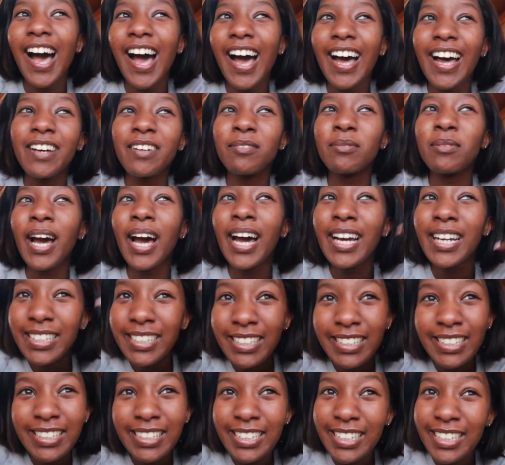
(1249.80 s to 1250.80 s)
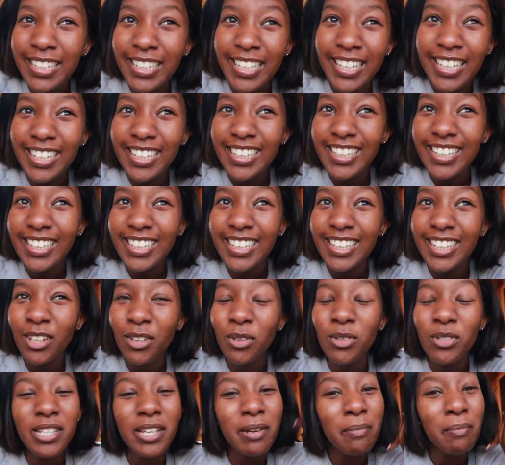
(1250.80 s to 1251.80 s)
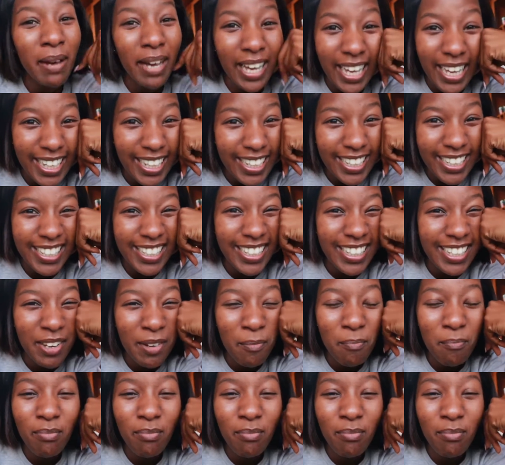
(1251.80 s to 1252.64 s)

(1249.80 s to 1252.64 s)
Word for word: I'm kind of thinking those are mine